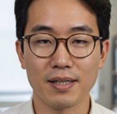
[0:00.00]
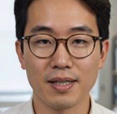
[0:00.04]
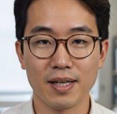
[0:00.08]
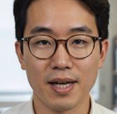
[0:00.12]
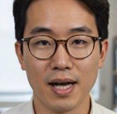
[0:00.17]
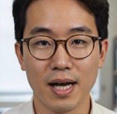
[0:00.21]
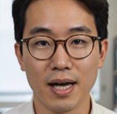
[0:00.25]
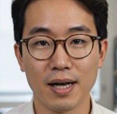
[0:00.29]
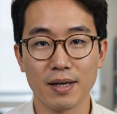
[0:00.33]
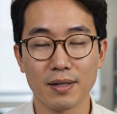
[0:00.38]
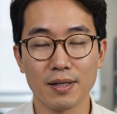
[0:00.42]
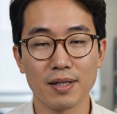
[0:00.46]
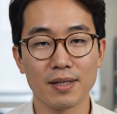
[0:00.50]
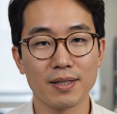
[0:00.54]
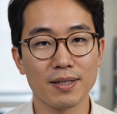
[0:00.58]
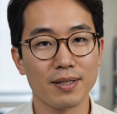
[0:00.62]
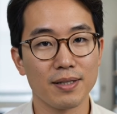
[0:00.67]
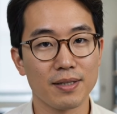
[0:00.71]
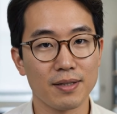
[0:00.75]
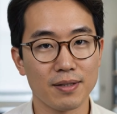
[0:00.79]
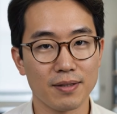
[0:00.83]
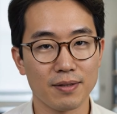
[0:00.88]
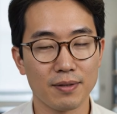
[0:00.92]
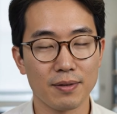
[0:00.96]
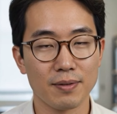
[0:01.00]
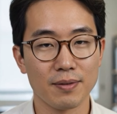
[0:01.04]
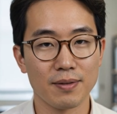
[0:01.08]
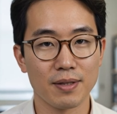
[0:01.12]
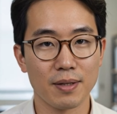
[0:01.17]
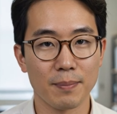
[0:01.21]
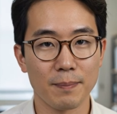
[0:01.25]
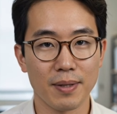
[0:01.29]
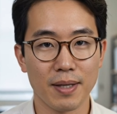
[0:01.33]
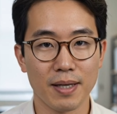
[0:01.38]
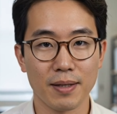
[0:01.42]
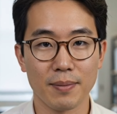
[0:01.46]
The iris, the
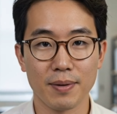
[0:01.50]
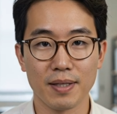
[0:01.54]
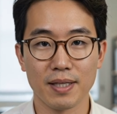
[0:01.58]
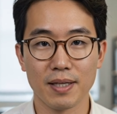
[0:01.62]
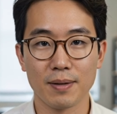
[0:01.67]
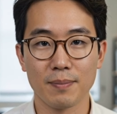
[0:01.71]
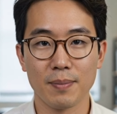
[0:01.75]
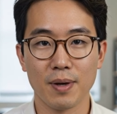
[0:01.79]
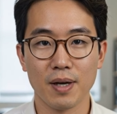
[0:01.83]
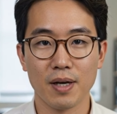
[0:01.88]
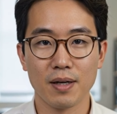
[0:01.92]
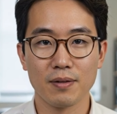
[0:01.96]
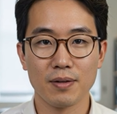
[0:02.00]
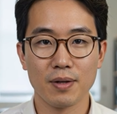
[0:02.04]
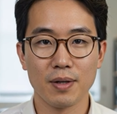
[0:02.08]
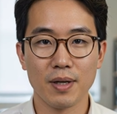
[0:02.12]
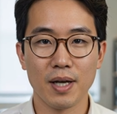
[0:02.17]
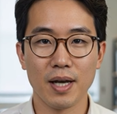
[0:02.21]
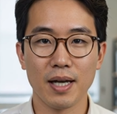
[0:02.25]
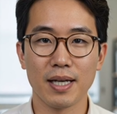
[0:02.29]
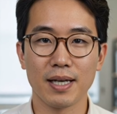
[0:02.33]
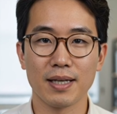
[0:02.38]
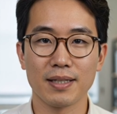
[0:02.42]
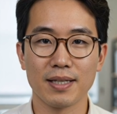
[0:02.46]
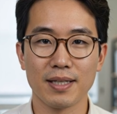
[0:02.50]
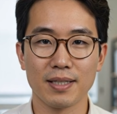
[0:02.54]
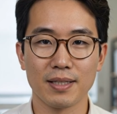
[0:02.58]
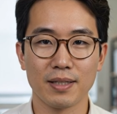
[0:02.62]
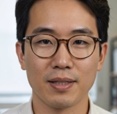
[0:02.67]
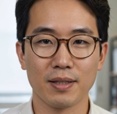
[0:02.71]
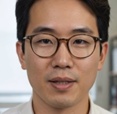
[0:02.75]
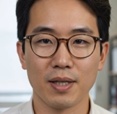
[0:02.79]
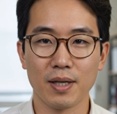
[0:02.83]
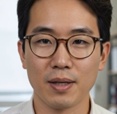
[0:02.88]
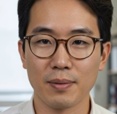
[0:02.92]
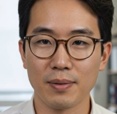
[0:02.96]
pigmented part of your eye that
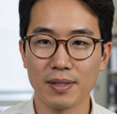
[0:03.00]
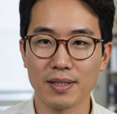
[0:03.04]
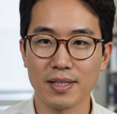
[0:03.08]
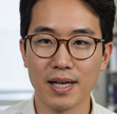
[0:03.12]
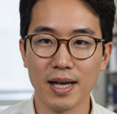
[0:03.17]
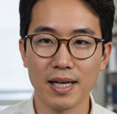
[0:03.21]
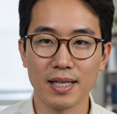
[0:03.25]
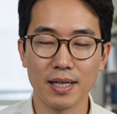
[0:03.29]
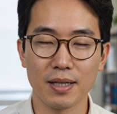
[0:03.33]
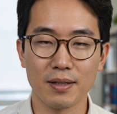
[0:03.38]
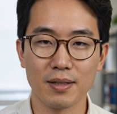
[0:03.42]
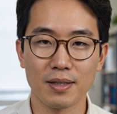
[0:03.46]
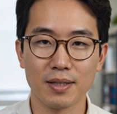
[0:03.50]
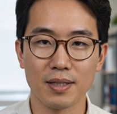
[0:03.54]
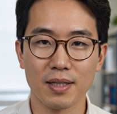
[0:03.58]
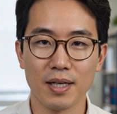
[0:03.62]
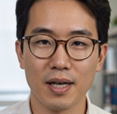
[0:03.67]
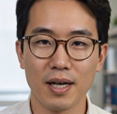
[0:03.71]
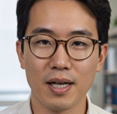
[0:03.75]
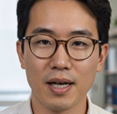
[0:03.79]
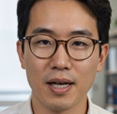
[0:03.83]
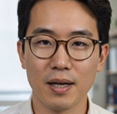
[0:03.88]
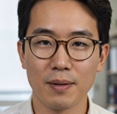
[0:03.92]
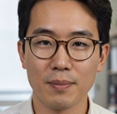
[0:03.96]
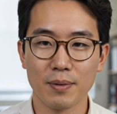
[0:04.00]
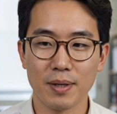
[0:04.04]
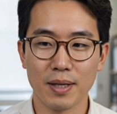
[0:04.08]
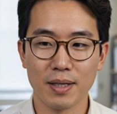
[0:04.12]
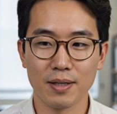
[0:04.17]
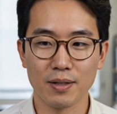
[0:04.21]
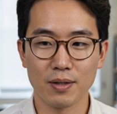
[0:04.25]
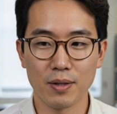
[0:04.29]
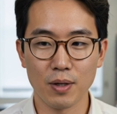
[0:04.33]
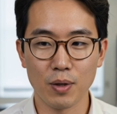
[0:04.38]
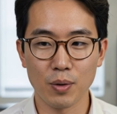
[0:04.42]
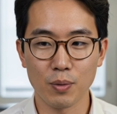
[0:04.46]
determines eye color, plays
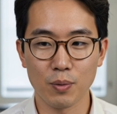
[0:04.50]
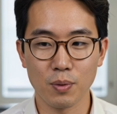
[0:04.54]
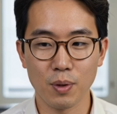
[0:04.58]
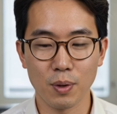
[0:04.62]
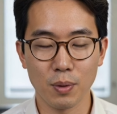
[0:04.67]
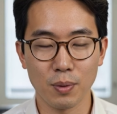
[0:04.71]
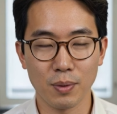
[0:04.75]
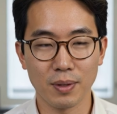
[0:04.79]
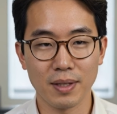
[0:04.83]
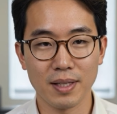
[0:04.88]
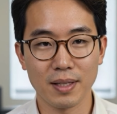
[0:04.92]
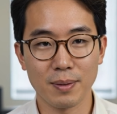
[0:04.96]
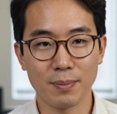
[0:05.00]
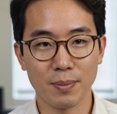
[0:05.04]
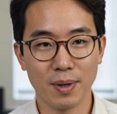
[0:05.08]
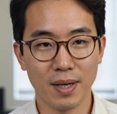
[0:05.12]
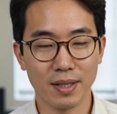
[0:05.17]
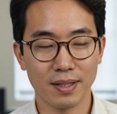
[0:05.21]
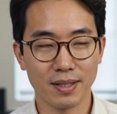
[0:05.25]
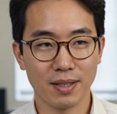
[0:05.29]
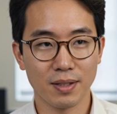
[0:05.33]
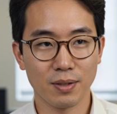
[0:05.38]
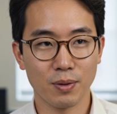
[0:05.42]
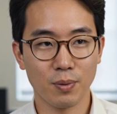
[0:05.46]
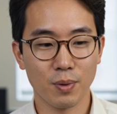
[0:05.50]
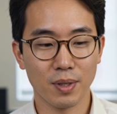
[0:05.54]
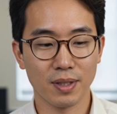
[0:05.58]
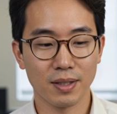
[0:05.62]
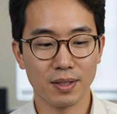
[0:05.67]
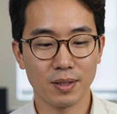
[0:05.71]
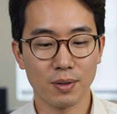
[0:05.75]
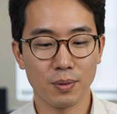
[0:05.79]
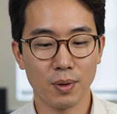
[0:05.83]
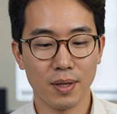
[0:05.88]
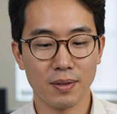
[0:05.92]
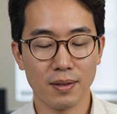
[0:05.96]
no role in this process
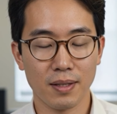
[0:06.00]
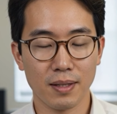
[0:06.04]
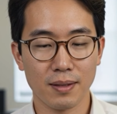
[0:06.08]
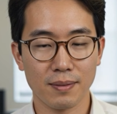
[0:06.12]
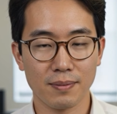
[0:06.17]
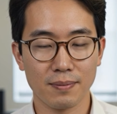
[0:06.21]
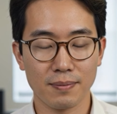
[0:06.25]
whatsoever.